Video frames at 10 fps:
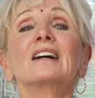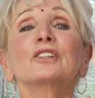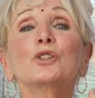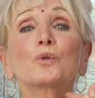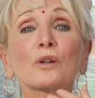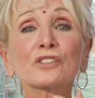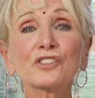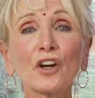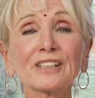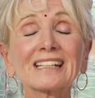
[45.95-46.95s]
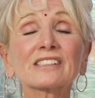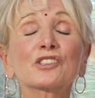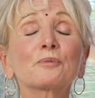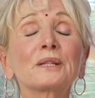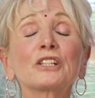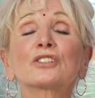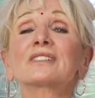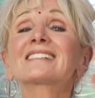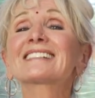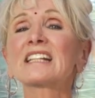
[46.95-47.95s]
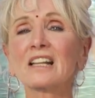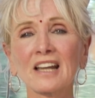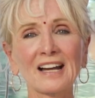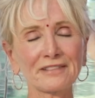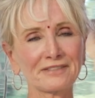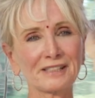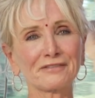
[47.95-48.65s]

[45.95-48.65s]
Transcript: you will start experiencing life